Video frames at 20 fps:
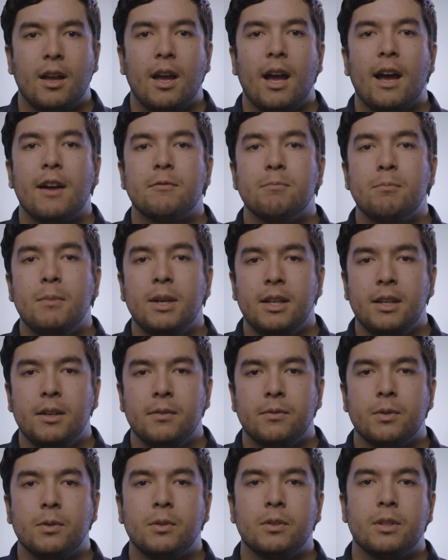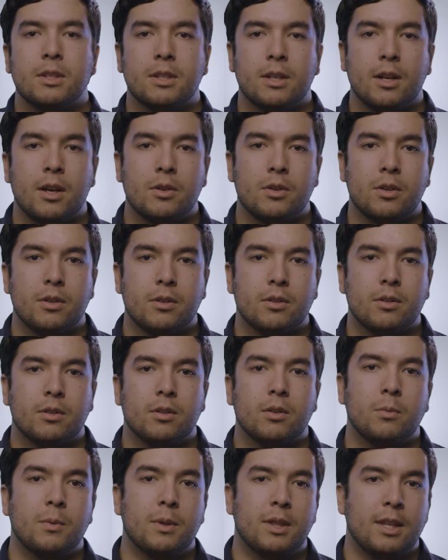Have meaningful discussions
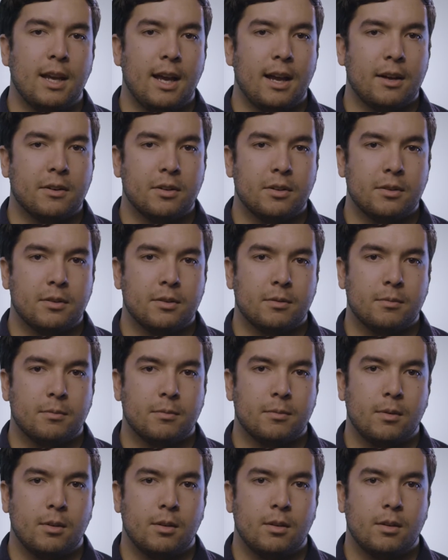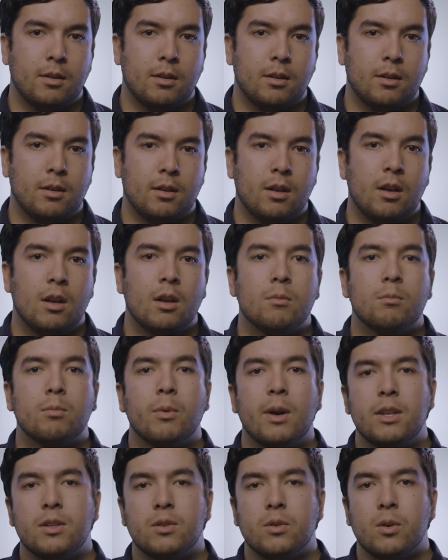with the actors.
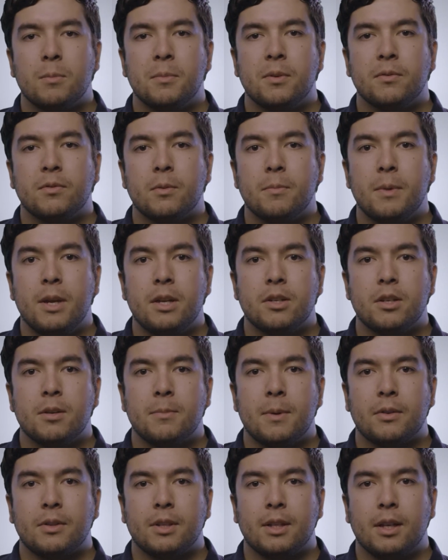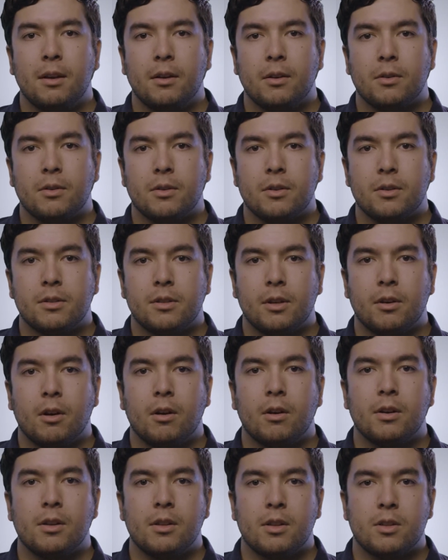Brainstorm information about the characters that
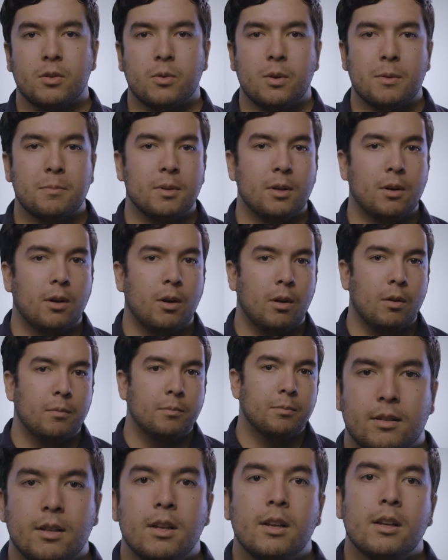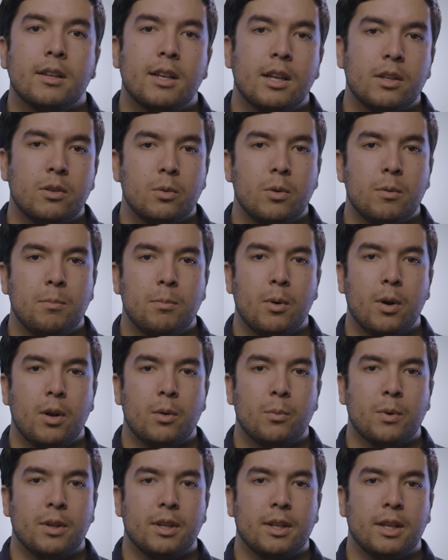aren't in the script at all. Get to a
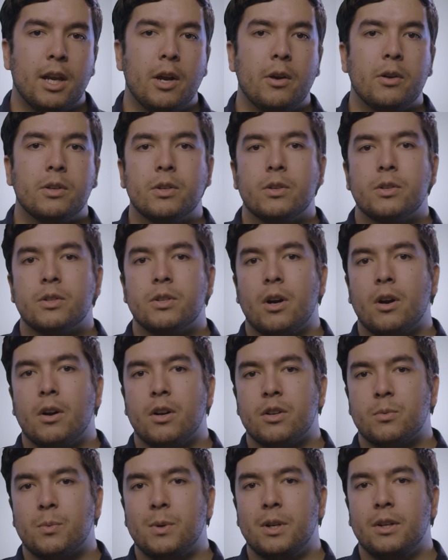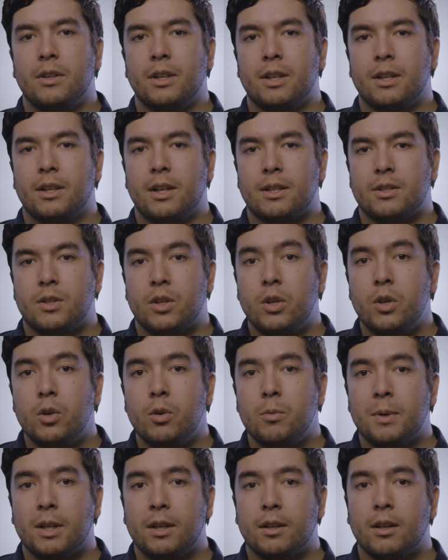point where the characters are as real and as
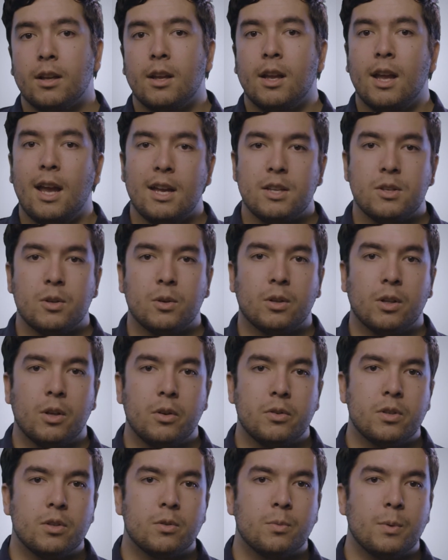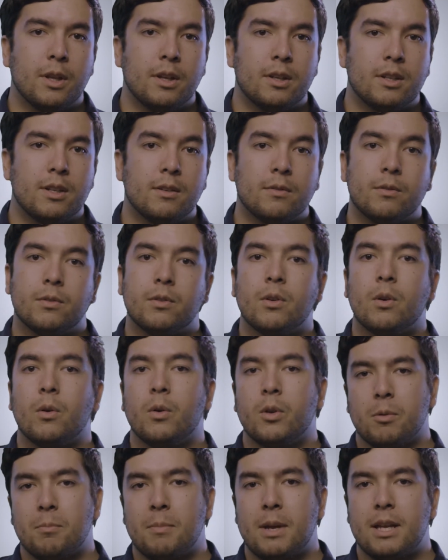human as your closest relative or
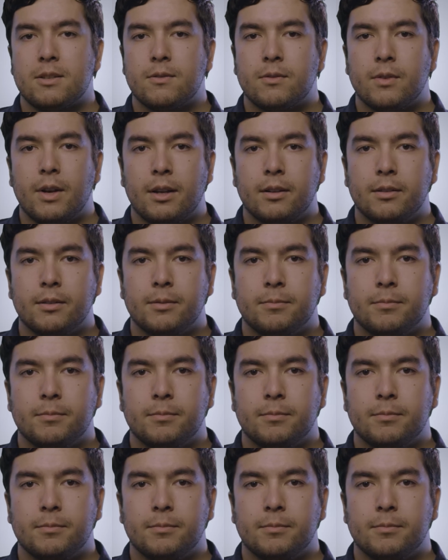your best friend.